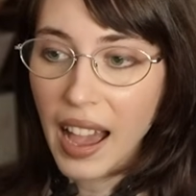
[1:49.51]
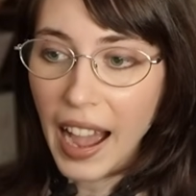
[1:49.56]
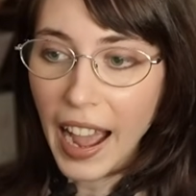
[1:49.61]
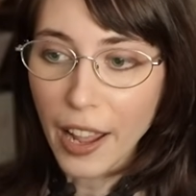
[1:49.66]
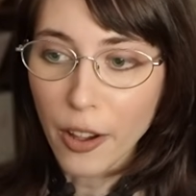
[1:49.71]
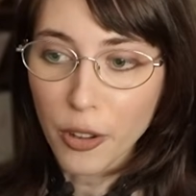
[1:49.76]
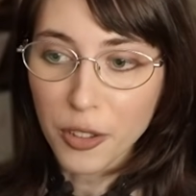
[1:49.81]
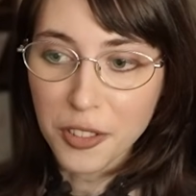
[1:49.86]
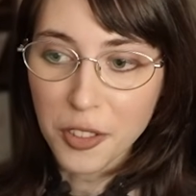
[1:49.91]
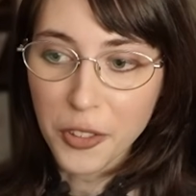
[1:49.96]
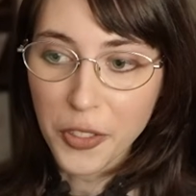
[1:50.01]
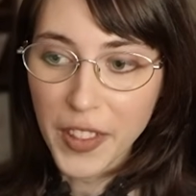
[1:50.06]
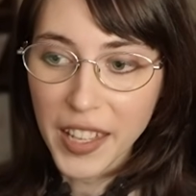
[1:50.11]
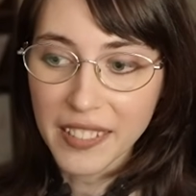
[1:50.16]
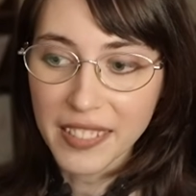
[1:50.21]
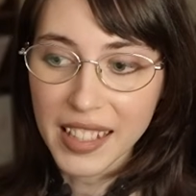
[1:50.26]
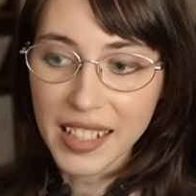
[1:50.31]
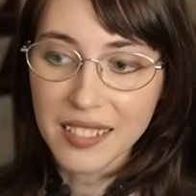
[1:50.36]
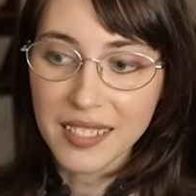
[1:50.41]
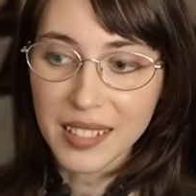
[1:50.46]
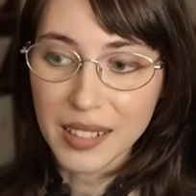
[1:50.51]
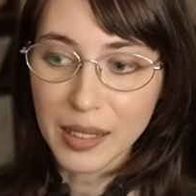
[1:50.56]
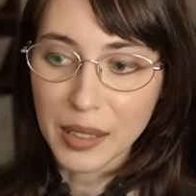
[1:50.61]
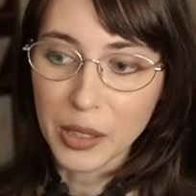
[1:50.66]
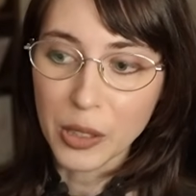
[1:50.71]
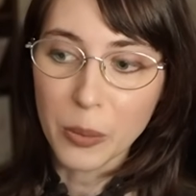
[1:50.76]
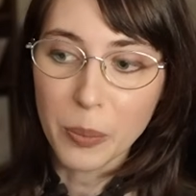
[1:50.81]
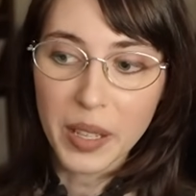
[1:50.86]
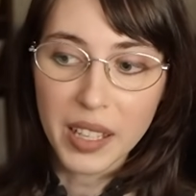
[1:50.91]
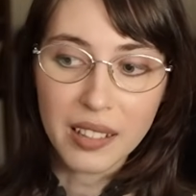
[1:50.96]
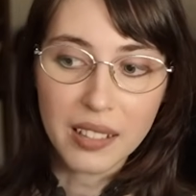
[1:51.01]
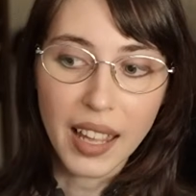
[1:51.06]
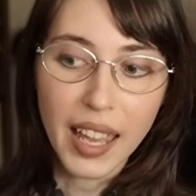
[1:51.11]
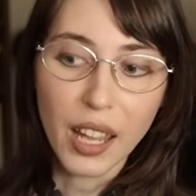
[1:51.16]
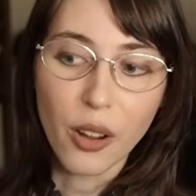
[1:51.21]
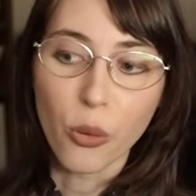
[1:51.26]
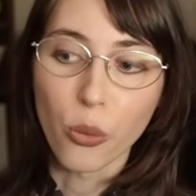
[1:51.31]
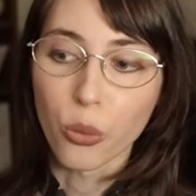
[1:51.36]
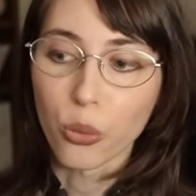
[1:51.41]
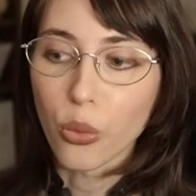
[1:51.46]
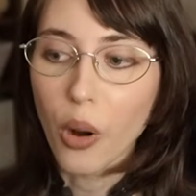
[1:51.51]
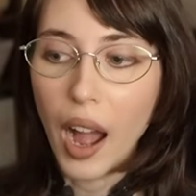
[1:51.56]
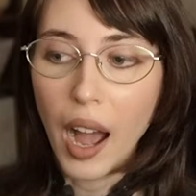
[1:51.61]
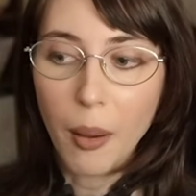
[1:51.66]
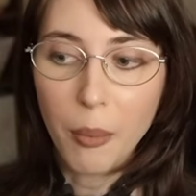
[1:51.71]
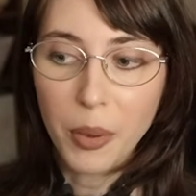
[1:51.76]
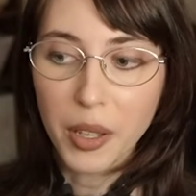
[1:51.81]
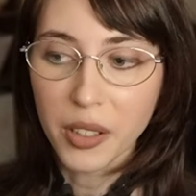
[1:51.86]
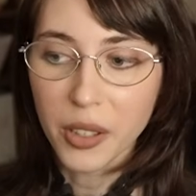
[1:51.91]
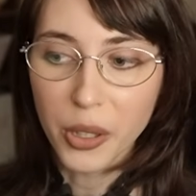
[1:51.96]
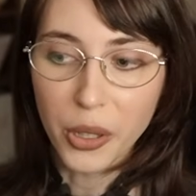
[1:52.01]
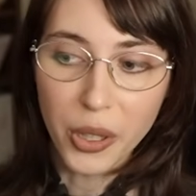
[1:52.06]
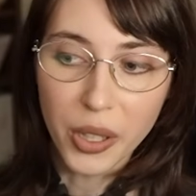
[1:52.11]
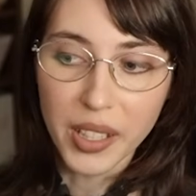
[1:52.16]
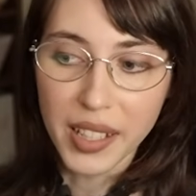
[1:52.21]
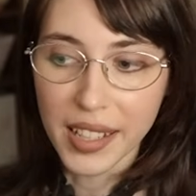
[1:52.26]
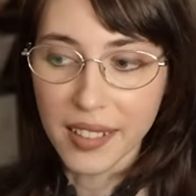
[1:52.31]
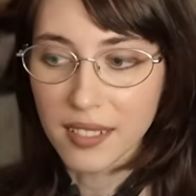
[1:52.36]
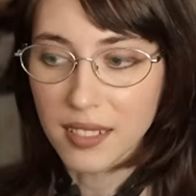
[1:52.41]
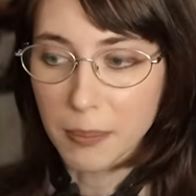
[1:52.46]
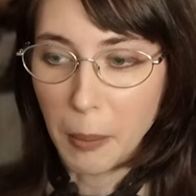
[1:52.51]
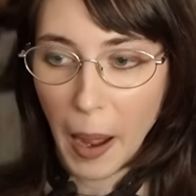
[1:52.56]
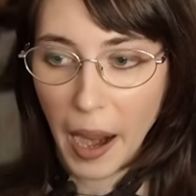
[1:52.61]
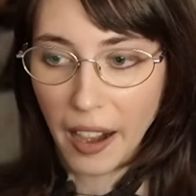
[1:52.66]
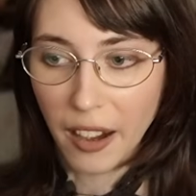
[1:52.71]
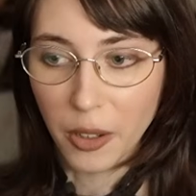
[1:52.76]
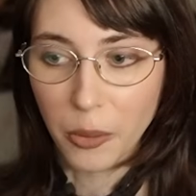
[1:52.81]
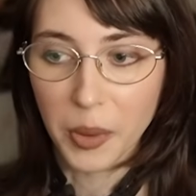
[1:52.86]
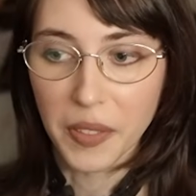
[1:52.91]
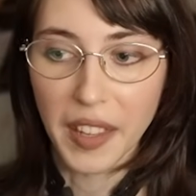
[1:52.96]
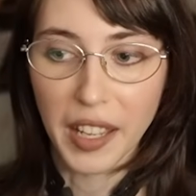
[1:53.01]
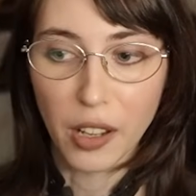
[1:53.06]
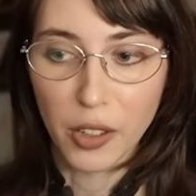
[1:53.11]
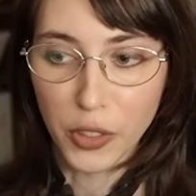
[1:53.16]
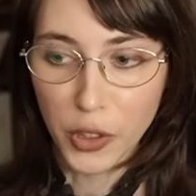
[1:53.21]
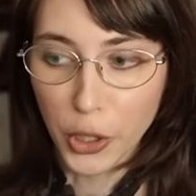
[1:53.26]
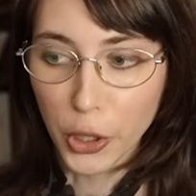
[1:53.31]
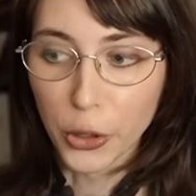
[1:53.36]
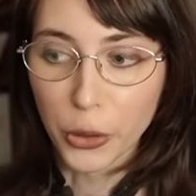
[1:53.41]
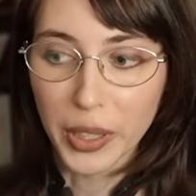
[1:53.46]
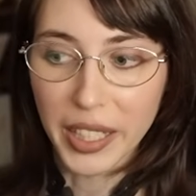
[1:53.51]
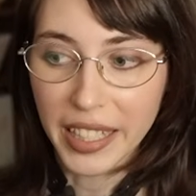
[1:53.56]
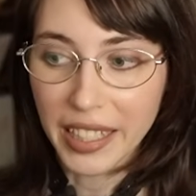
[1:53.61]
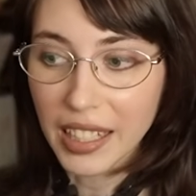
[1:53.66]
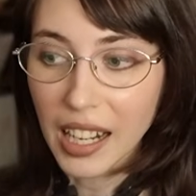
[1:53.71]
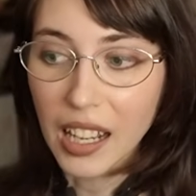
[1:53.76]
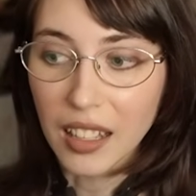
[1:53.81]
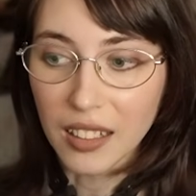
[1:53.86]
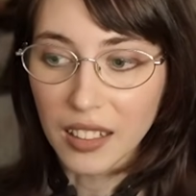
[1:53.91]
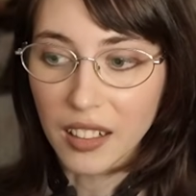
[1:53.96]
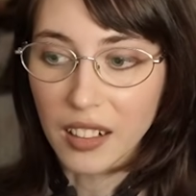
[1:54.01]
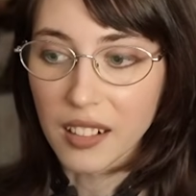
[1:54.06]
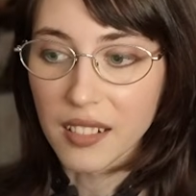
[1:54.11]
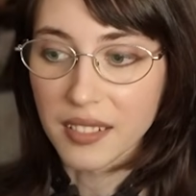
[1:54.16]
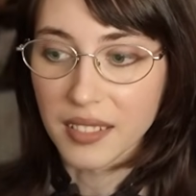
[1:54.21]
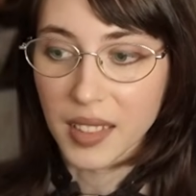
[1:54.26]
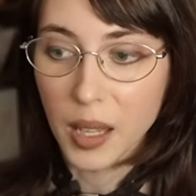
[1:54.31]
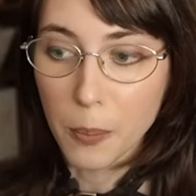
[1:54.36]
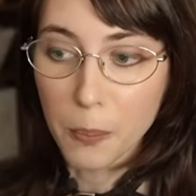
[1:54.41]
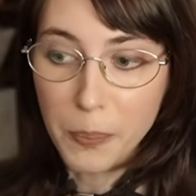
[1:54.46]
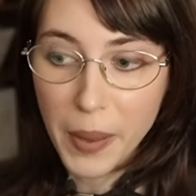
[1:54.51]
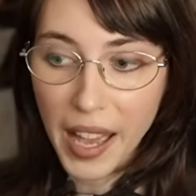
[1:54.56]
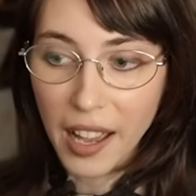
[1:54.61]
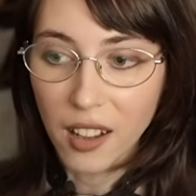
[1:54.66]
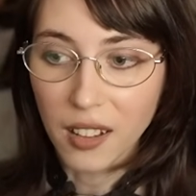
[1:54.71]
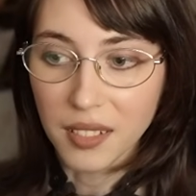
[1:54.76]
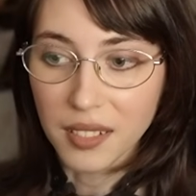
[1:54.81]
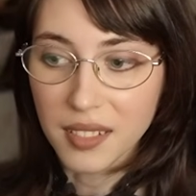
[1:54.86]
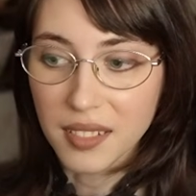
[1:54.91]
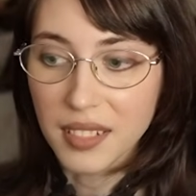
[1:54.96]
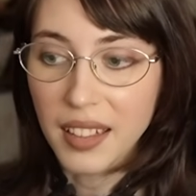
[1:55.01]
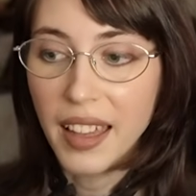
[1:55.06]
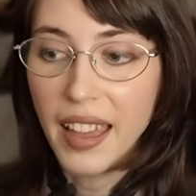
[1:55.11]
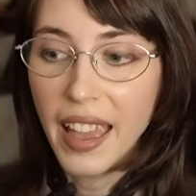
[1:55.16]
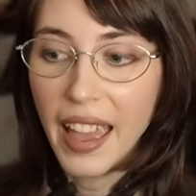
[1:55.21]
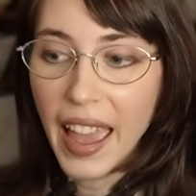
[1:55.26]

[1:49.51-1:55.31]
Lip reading: I also think that it's a little bit like Robin Hood inspired with like the green colors and the belts.